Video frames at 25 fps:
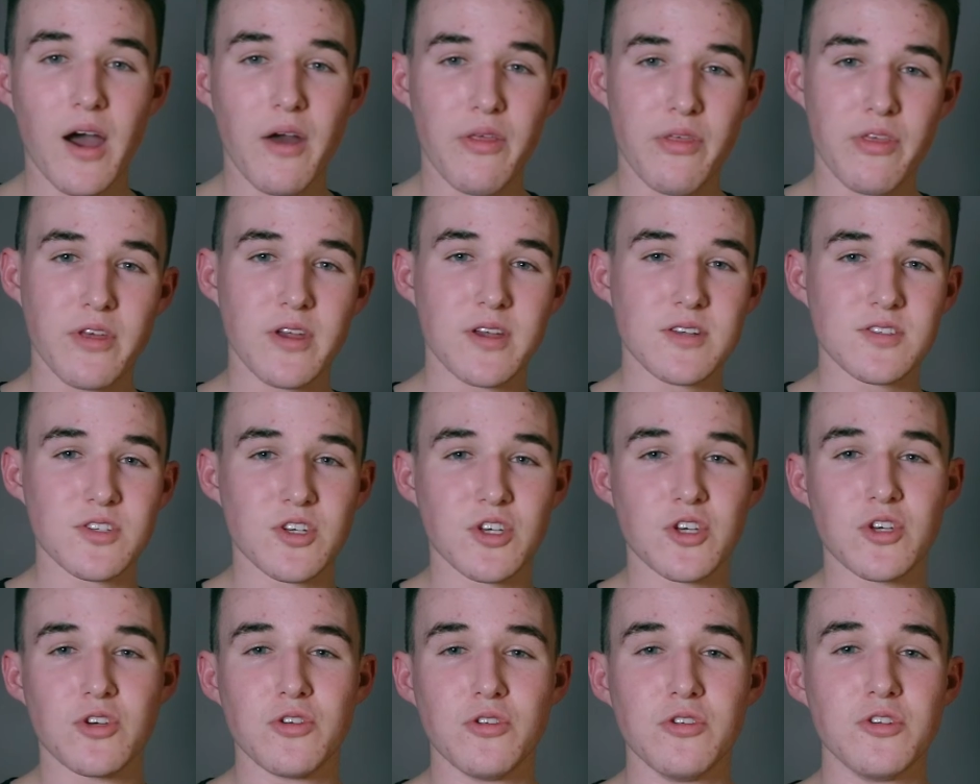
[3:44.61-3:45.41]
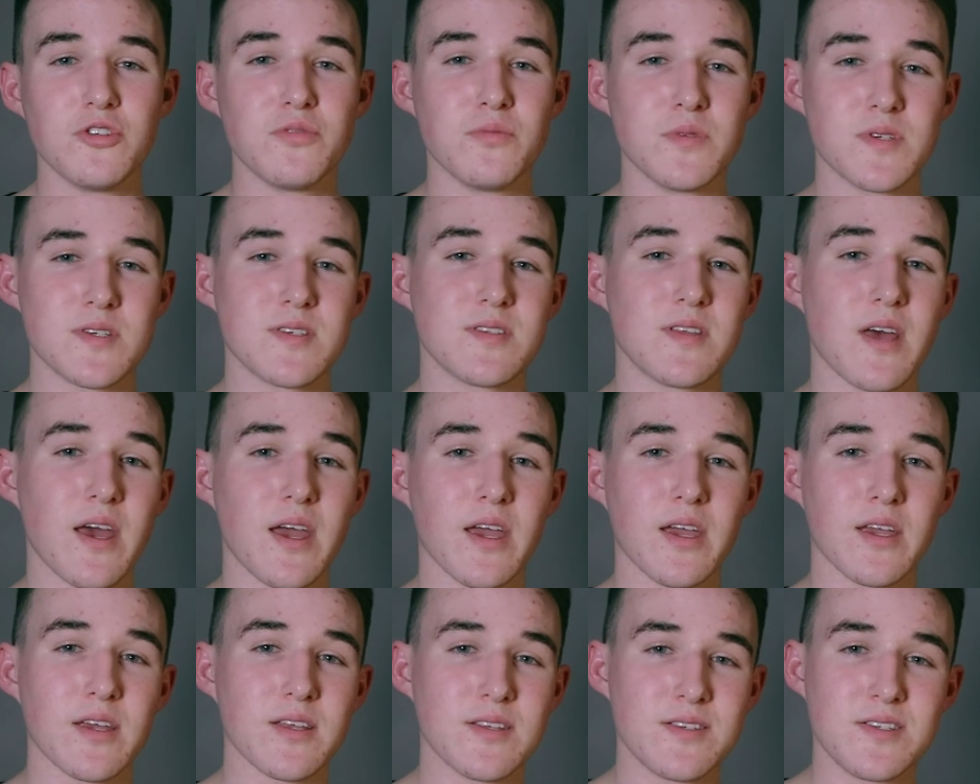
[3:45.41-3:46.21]
I think it's a huge
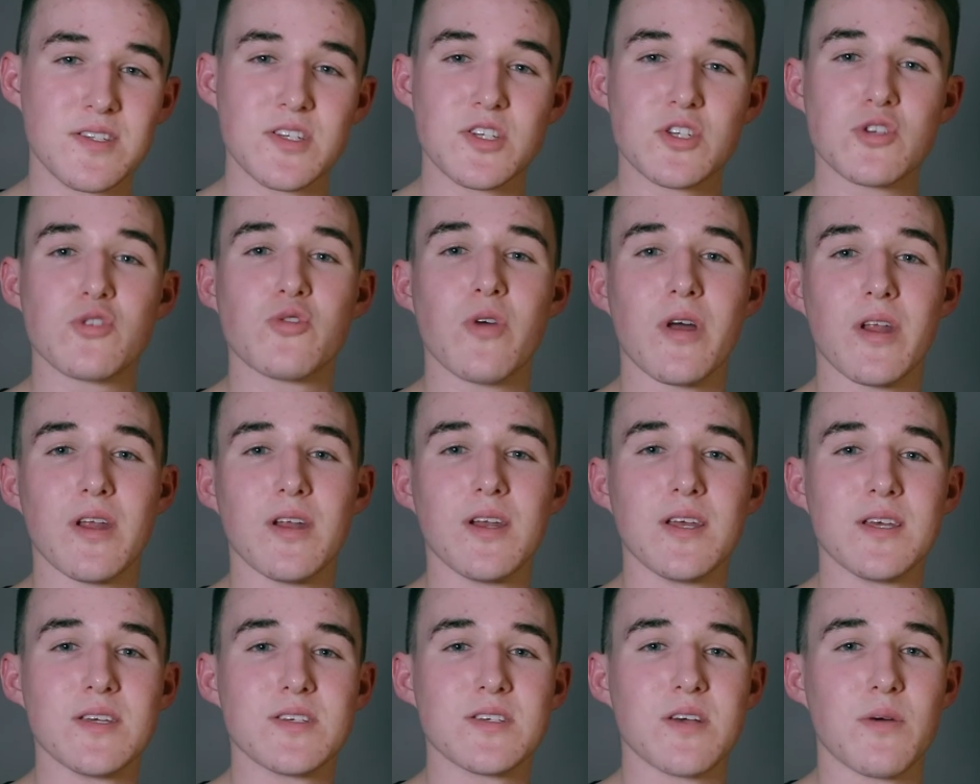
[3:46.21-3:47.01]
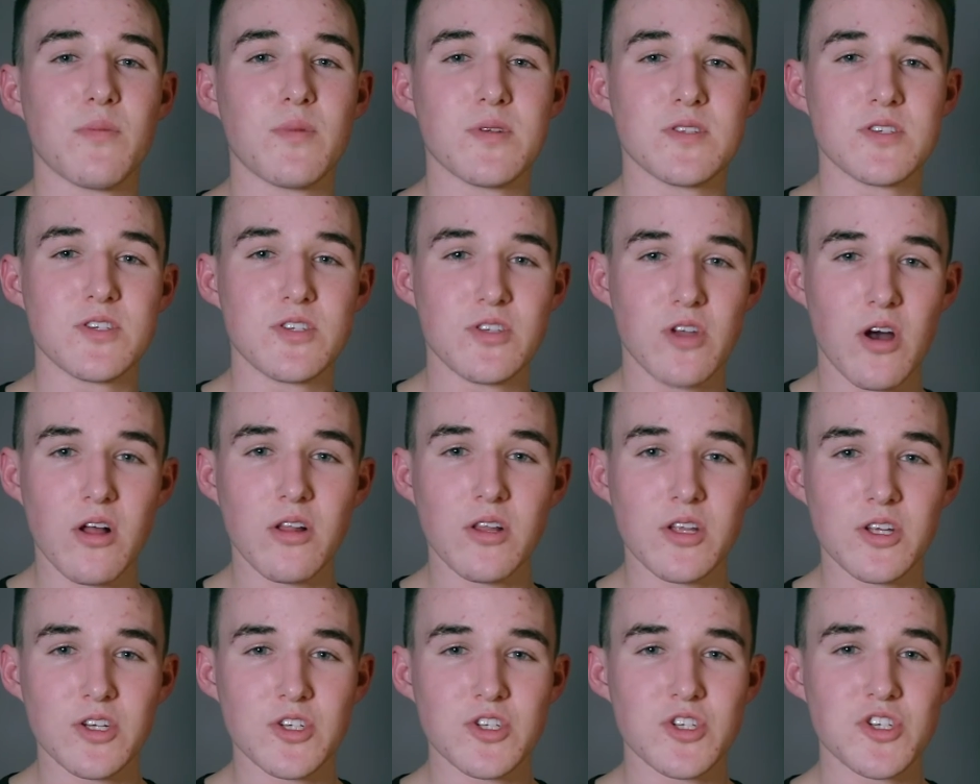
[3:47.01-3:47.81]
mistake discrediting someone's
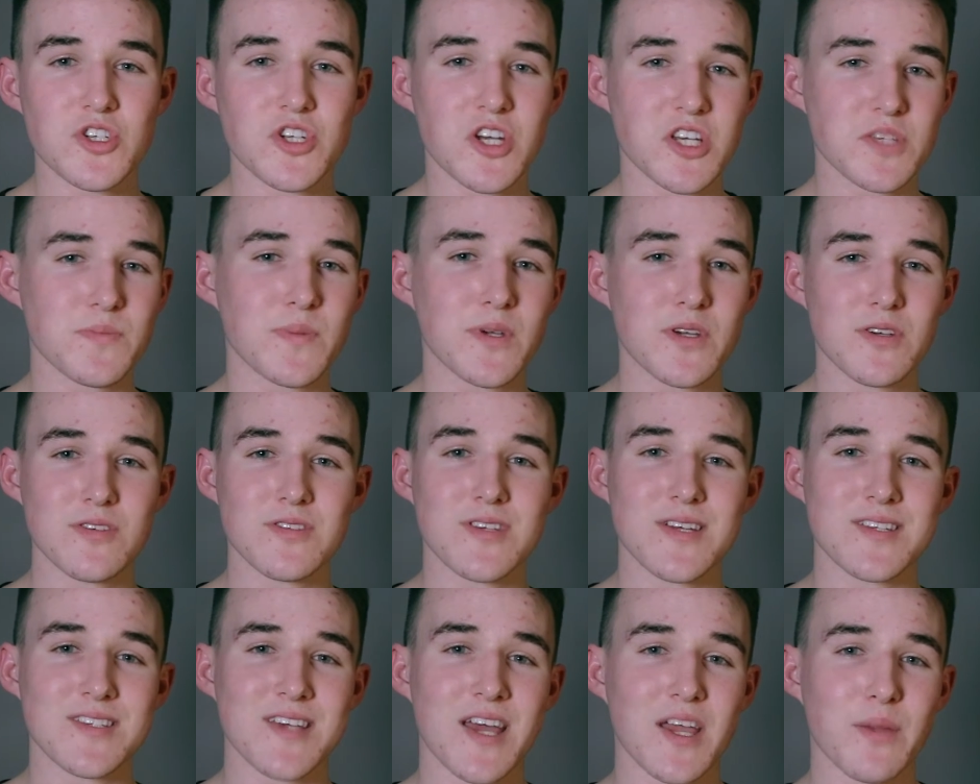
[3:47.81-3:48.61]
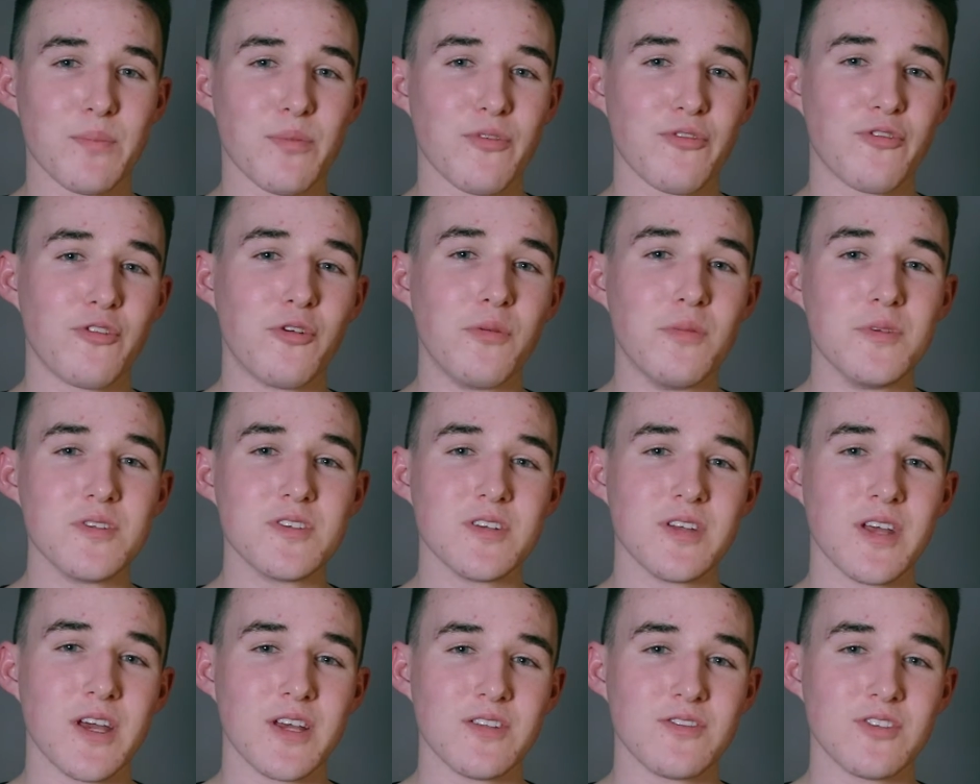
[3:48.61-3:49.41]
knowledge just because they take
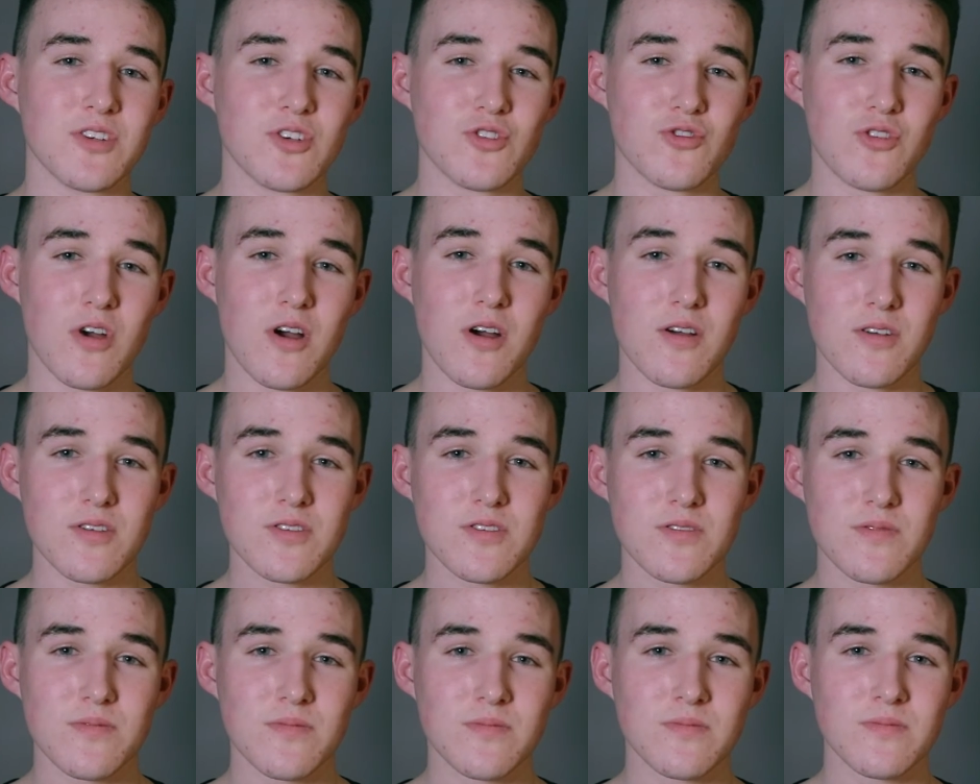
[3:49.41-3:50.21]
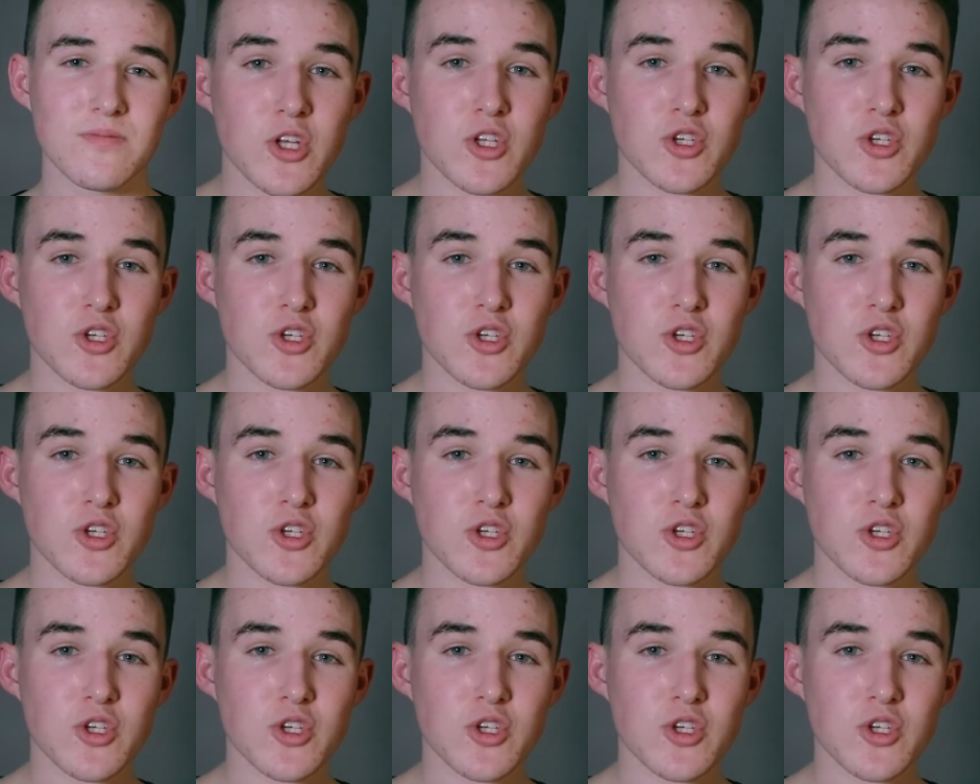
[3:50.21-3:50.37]
performance enhancing drugs.